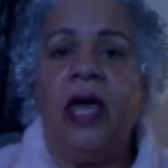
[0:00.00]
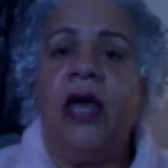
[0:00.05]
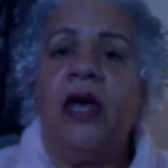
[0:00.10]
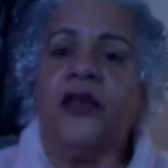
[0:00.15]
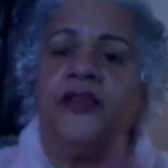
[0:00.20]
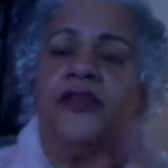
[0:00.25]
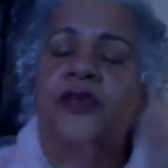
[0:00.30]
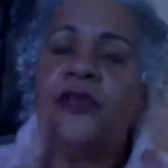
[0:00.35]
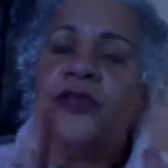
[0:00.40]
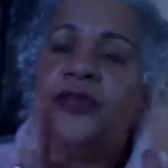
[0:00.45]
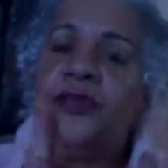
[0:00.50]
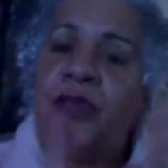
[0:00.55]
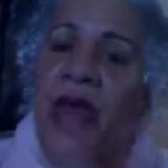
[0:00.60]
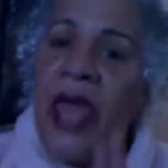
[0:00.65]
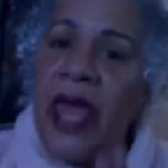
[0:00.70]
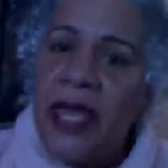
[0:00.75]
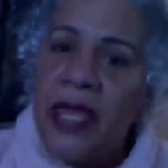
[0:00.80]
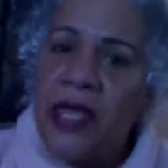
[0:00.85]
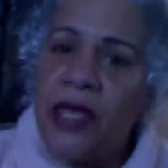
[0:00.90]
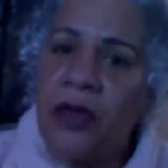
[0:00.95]
So
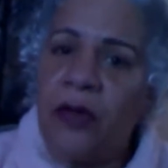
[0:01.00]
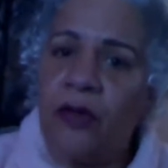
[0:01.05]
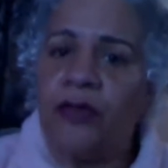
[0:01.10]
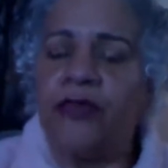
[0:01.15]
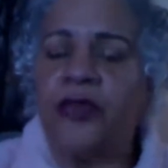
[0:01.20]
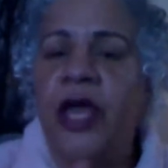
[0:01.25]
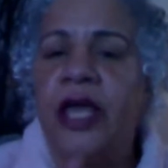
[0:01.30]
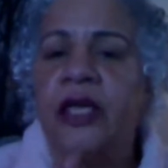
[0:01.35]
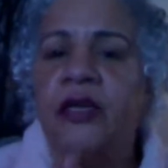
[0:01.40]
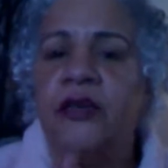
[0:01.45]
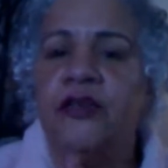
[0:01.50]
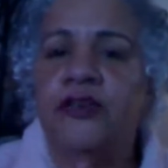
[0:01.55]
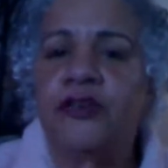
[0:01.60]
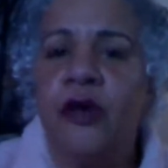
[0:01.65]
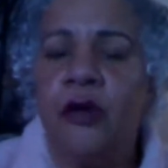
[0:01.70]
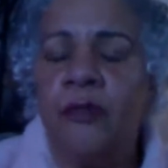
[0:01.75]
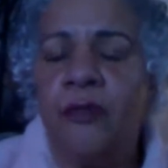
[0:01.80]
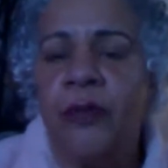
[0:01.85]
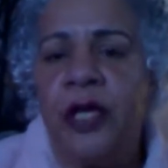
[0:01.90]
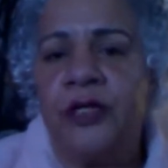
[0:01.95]
thank you
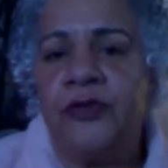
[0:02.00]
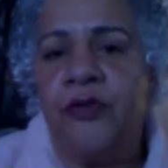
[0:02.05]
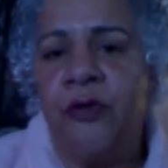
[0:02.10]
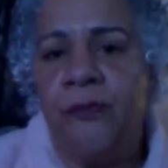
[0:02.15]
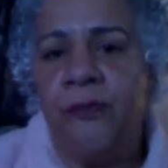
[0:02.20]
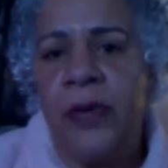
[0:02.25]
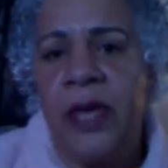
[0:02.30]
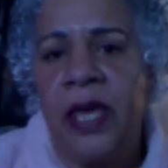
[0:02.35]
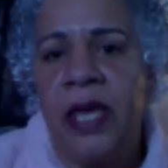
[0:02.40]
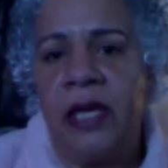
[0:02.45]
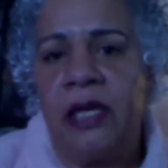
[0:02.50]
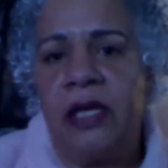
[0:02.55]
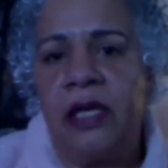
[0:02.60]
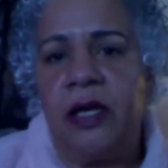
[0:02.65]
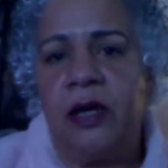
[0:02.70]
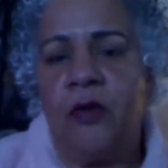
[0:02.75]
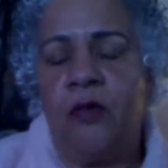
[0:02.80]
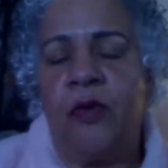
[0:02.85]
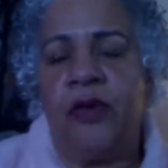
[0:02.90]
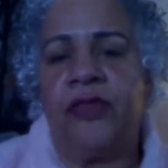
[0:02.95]
so much for being
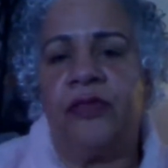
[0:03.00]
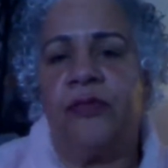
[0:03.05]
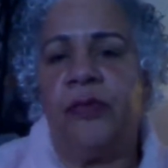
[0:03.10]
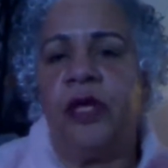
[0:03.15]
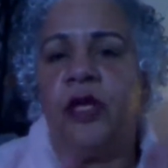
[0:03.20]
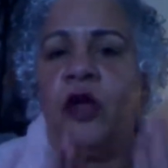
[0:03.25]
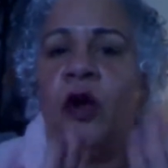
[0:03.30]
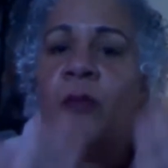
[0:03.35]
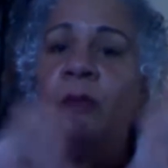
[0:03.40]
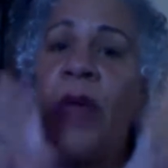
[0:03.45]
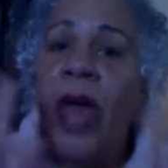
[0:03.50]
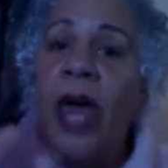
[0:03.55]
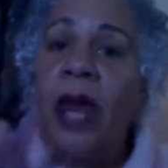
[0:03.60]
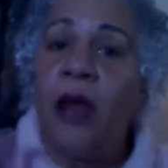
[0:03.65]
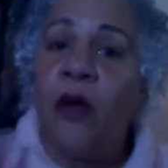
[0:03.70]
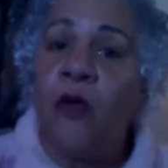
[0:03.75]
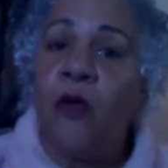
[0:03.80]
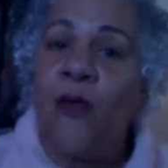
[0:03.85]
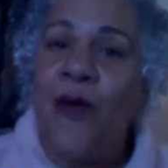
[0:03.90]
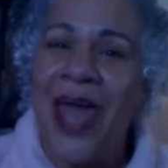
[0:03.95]
here with me, no matter
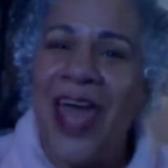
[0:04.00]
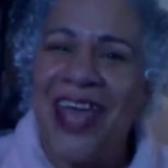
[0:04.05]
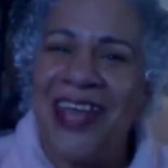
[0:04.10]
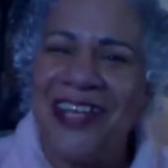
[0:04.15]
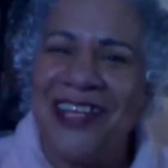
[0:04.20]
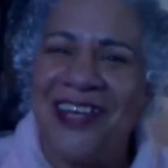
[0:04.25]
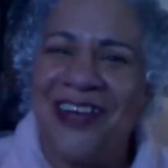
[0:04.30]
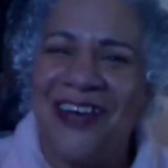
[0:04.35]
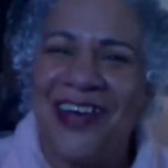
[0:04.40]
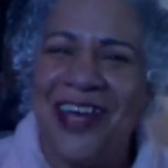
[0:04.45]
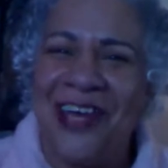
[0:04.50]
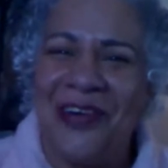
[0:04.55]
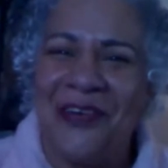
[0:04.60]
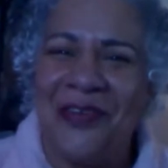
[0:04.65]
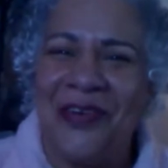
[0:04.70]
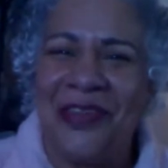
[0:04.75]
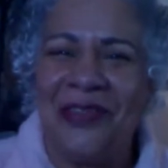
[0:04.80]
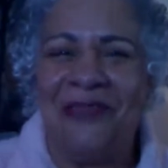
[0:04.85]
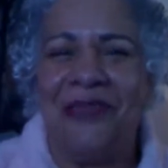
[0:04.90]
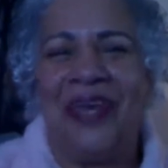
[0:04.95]
when you're here
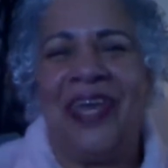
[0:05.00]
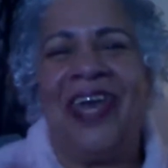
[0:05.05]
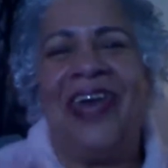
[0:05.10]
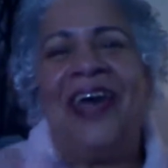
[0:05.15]
with me.